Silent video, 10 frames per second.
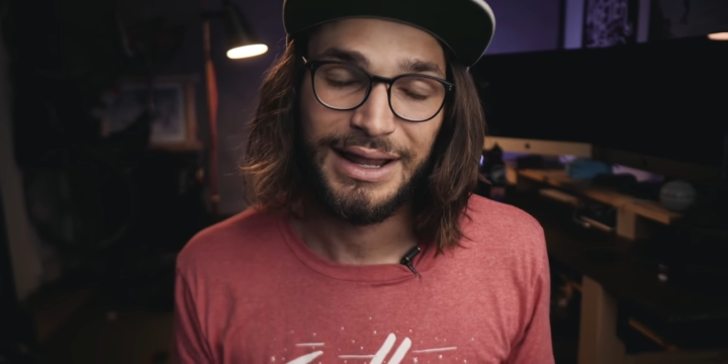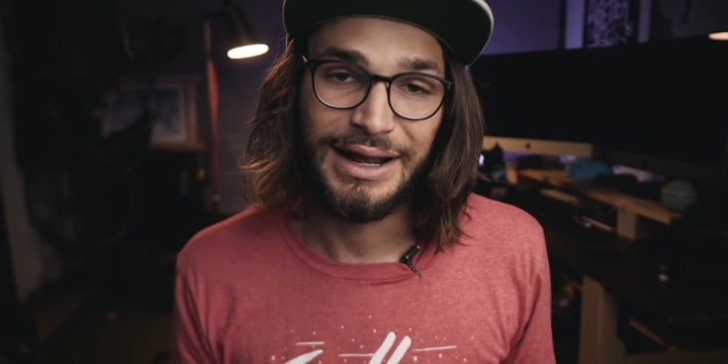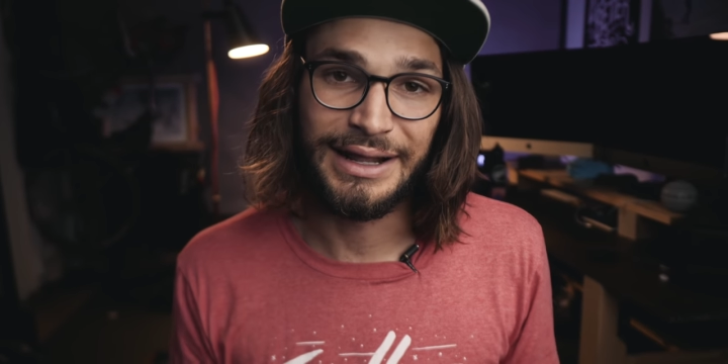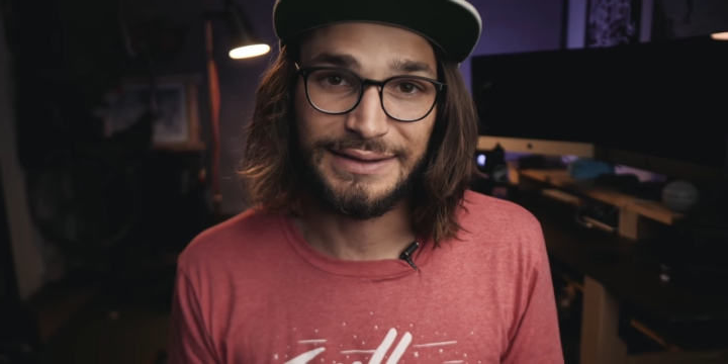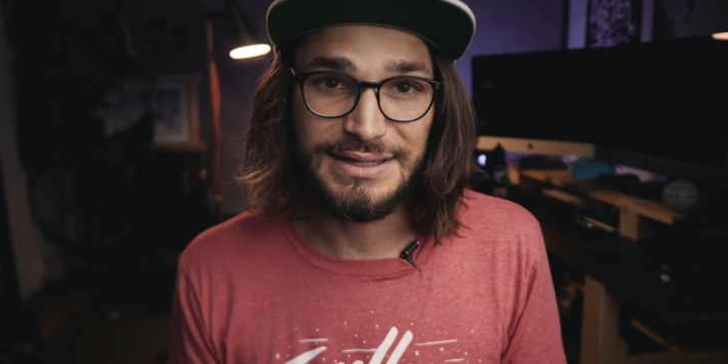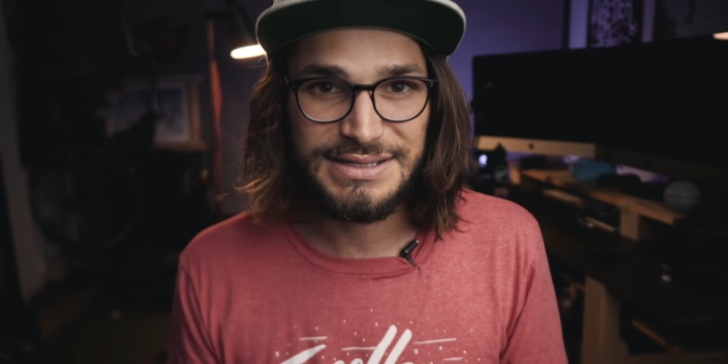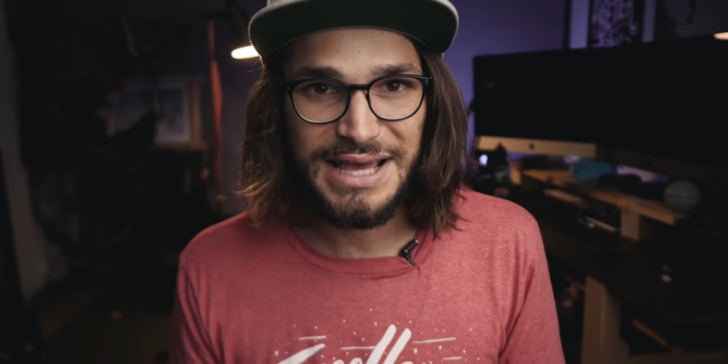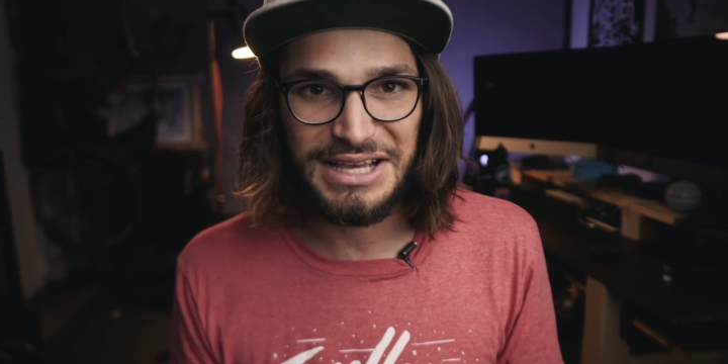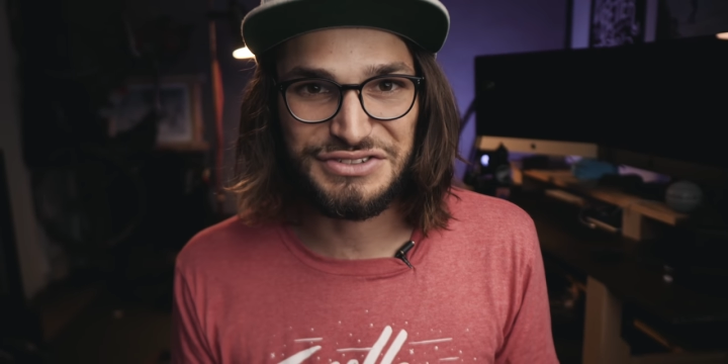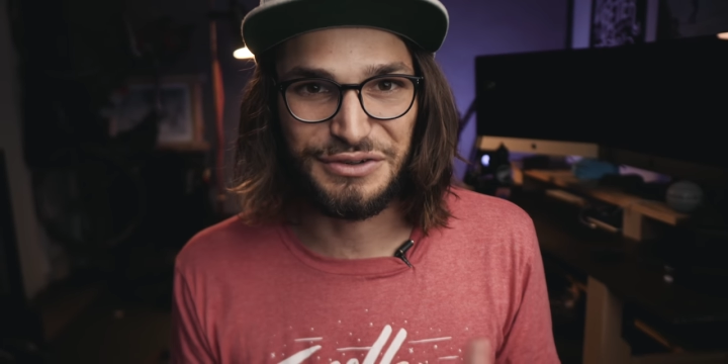And I get this
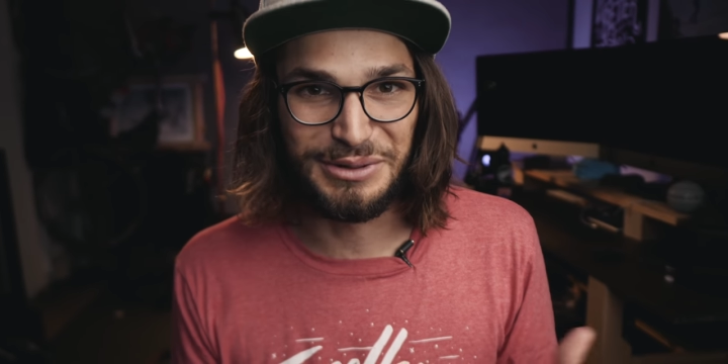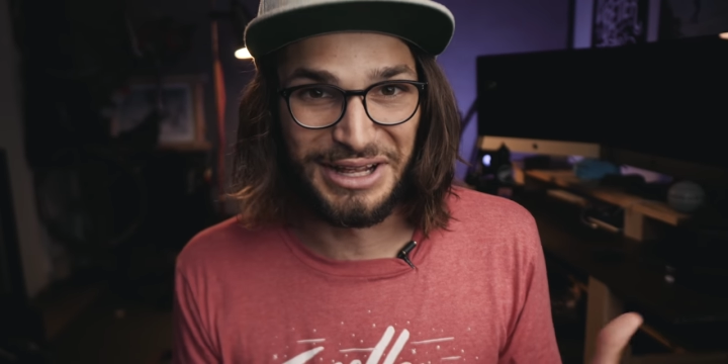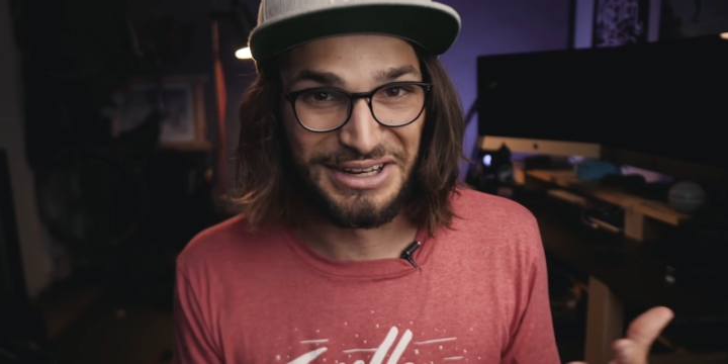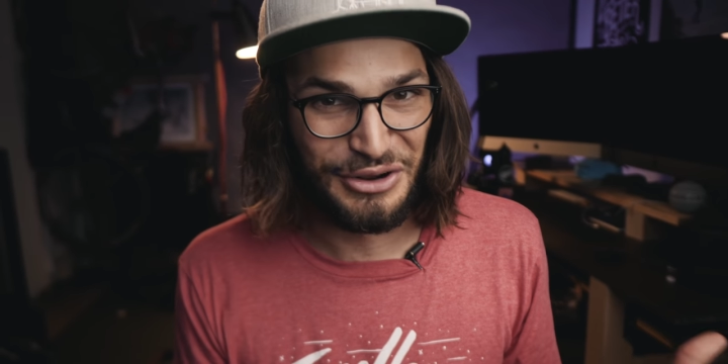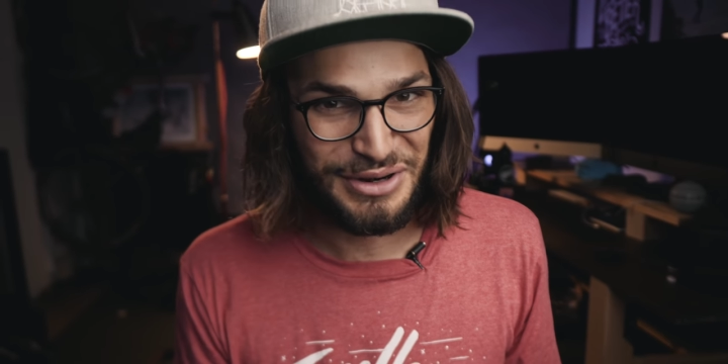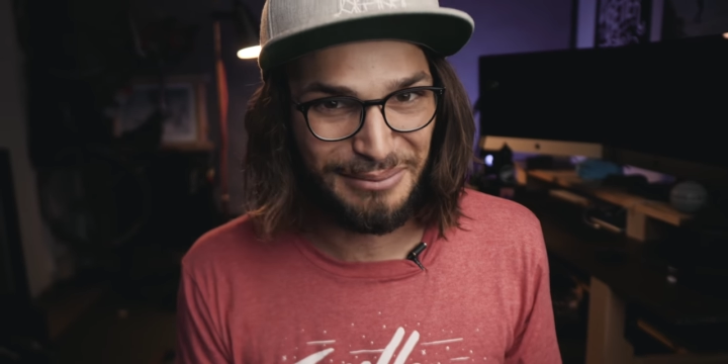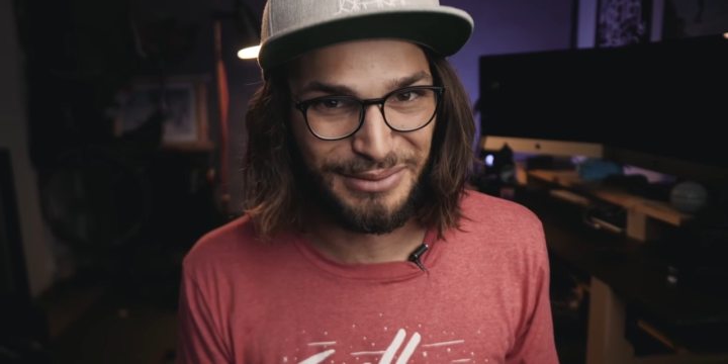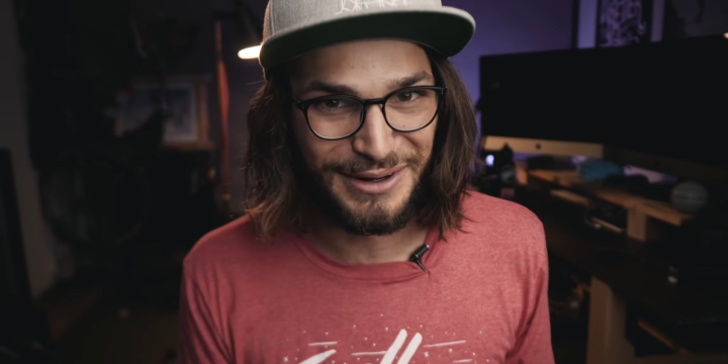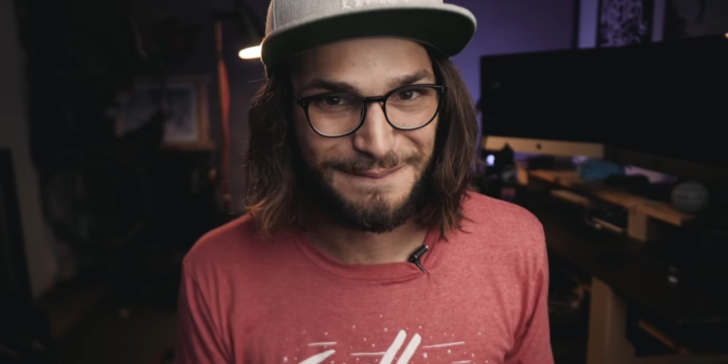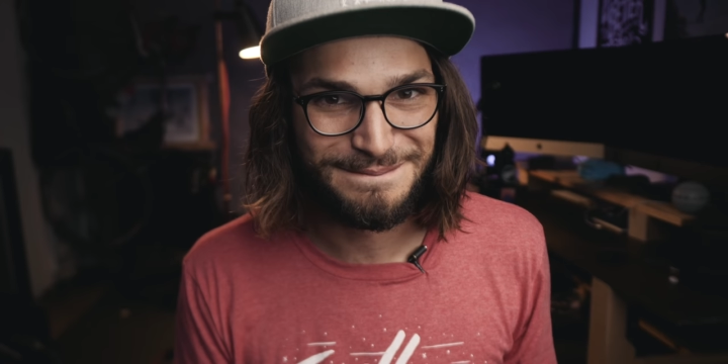text from an unknown
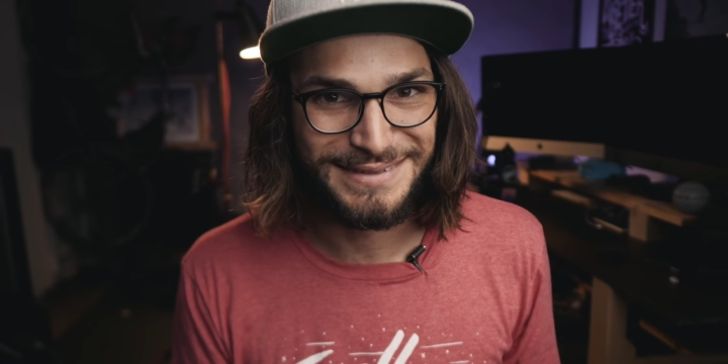number.